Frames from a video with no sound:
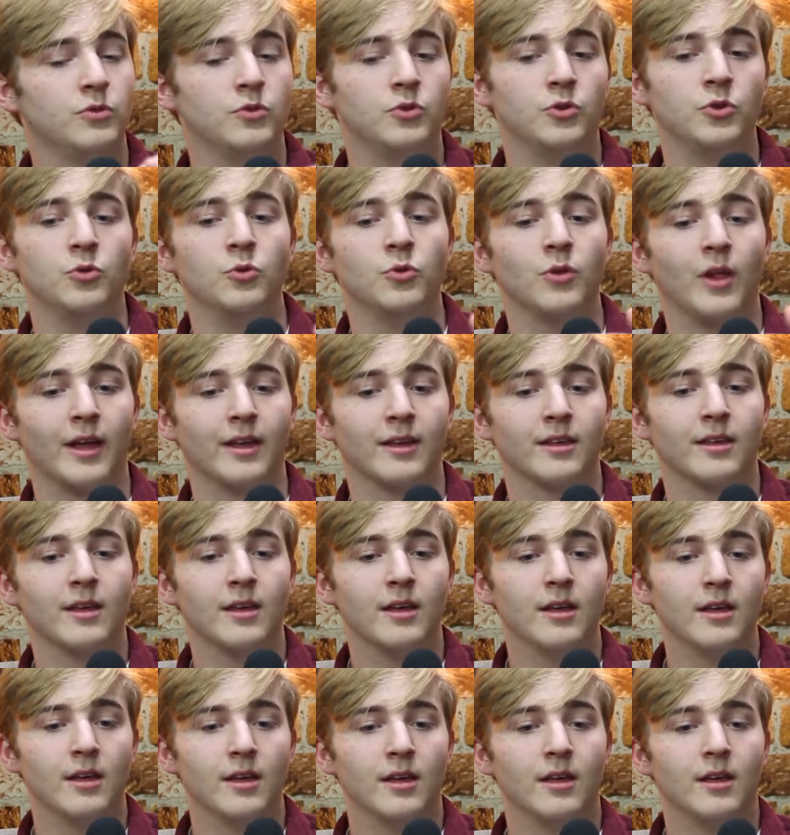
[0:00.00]
do like
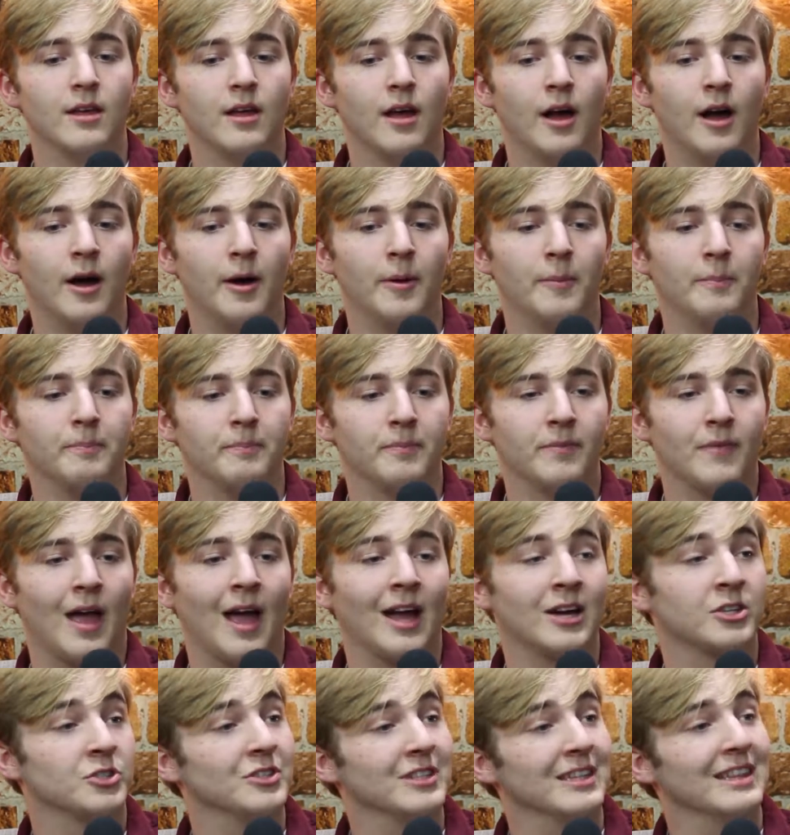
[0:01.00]

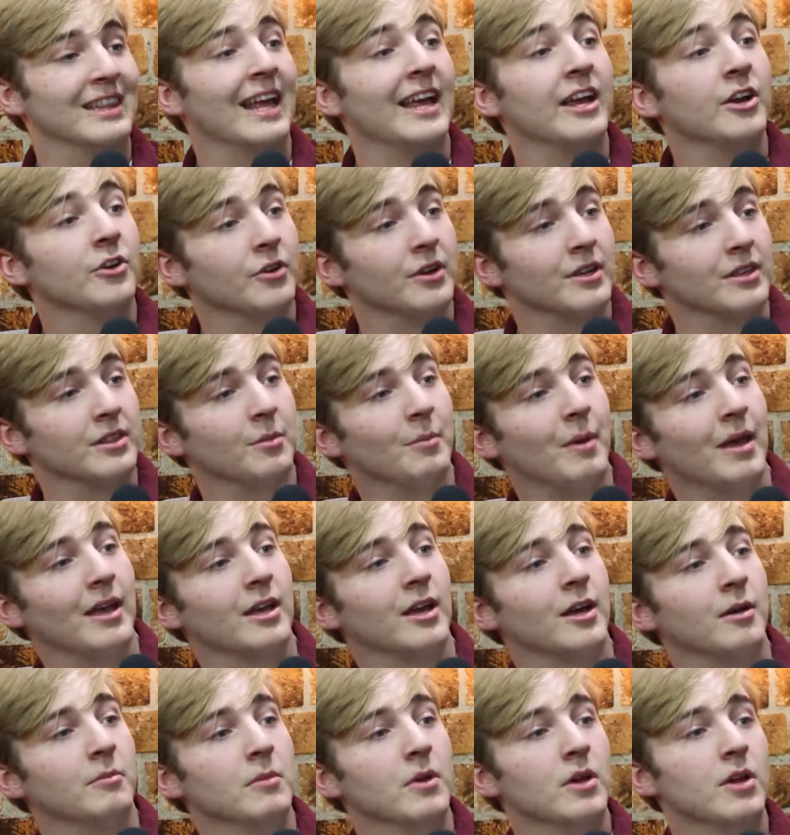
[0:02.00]
actually layering the
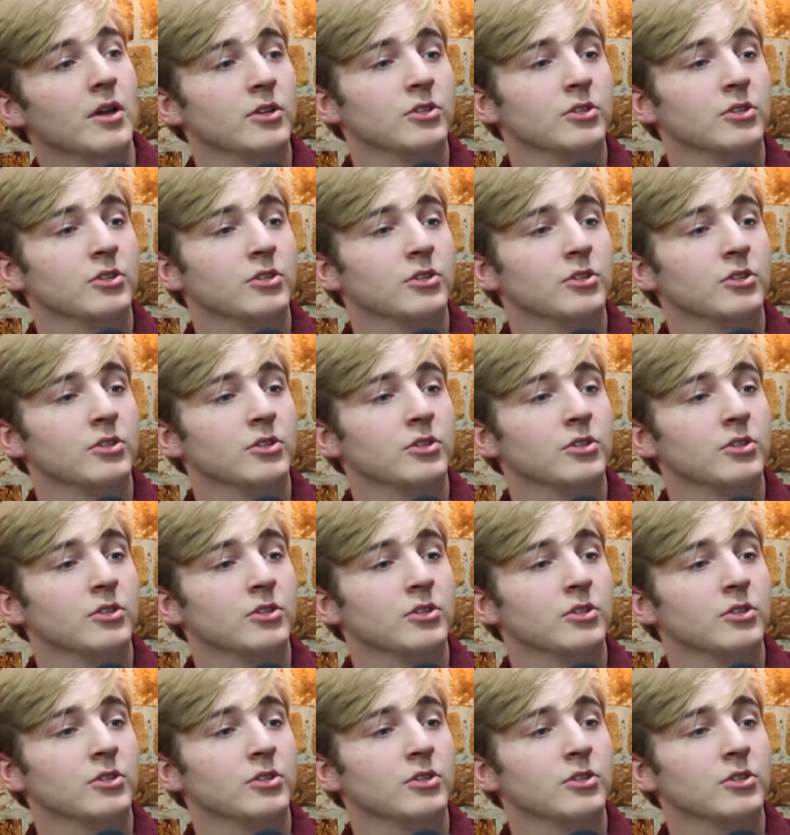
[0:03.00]
makeup.